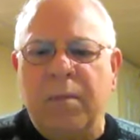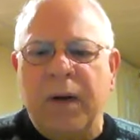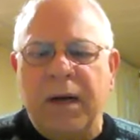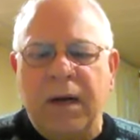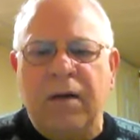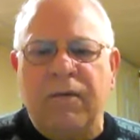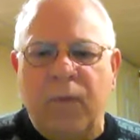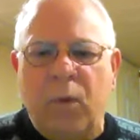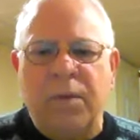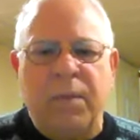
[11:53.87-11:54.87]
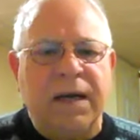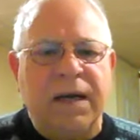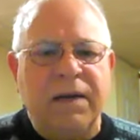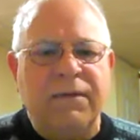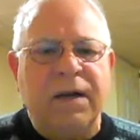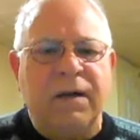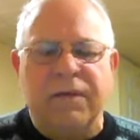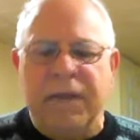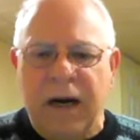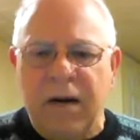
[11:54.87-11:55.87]
bringing it forth by giving
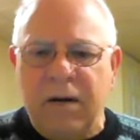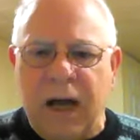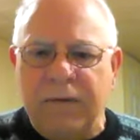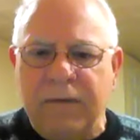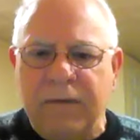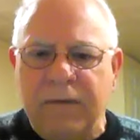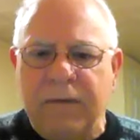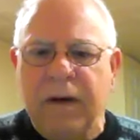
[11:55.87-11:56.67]
of their life,